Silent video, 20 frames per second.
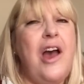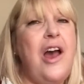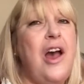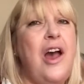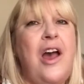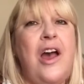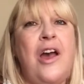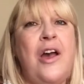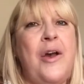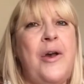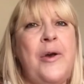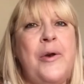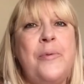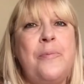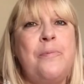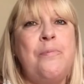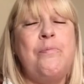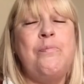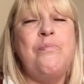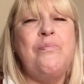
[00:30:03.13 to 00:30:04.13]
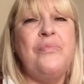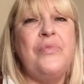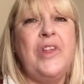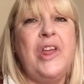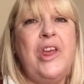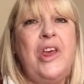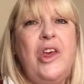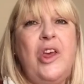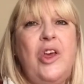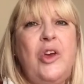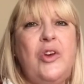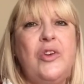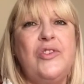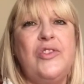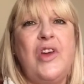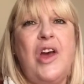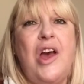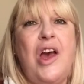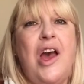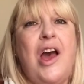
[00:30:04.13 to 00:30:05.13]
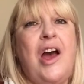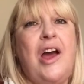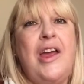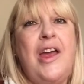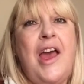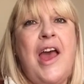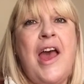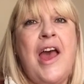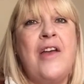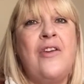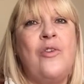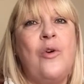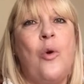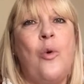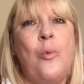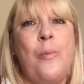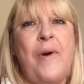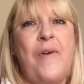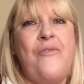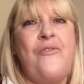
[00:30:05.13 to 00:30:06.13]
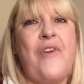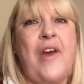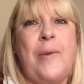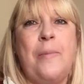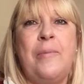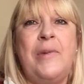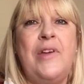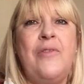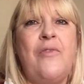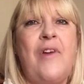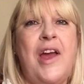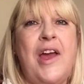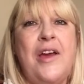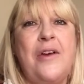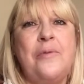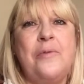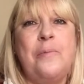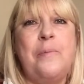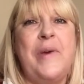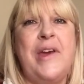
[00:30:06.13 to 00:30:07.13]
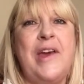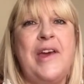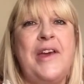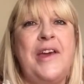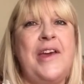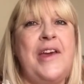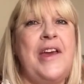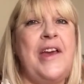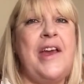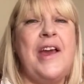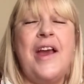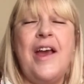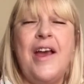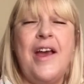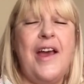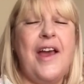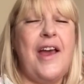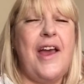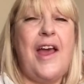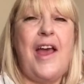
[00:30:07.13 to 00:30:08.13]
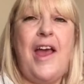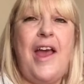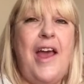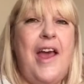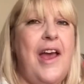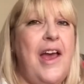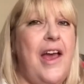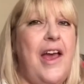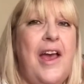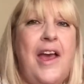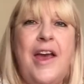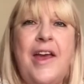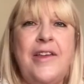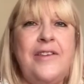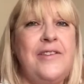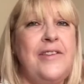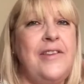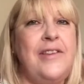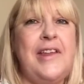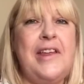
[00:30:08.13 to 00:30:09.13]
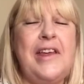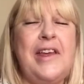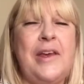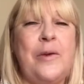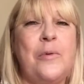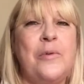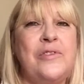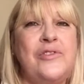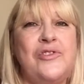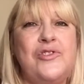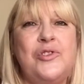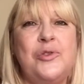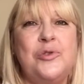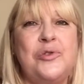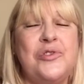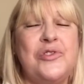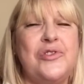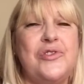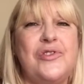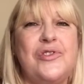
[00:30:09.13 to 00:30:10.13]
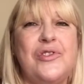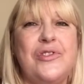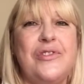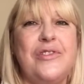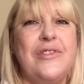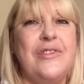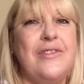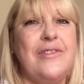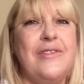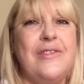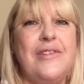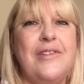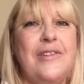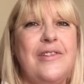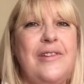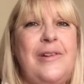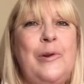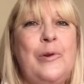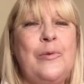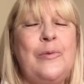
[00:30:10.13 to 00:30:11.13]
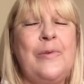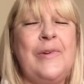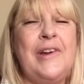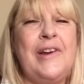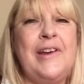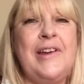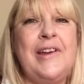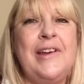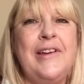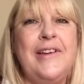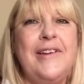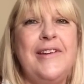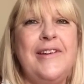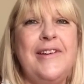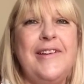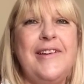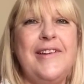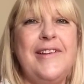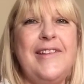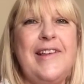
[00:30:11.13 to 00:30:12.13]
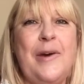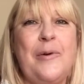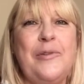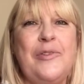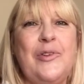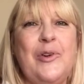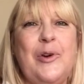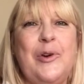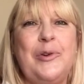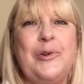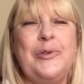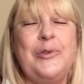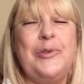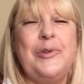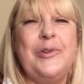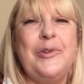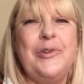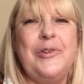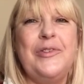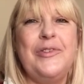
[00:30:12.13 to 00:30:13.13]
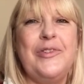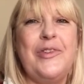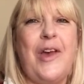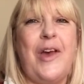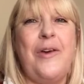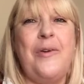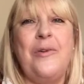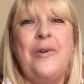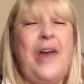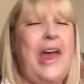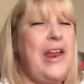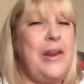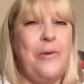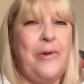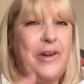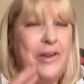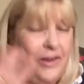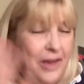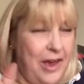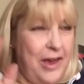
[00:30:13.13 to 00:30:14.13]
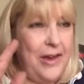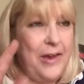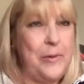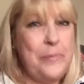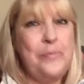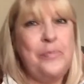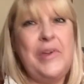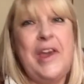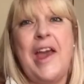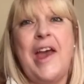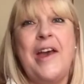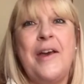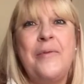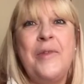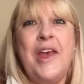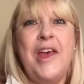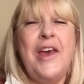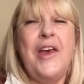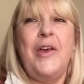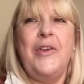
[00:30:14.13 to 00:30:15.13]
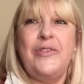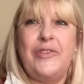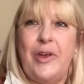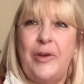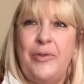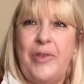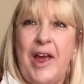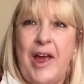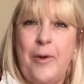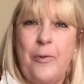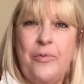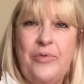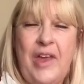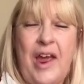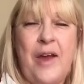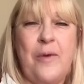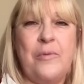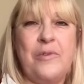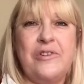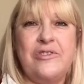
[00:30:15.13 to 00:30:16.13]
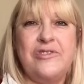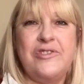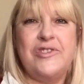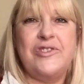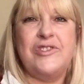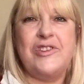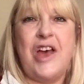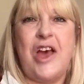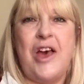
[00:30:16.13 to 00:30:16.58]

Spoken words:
because I had all my family round me and it was just lovely. That was a good. So anyway, yeah. So that was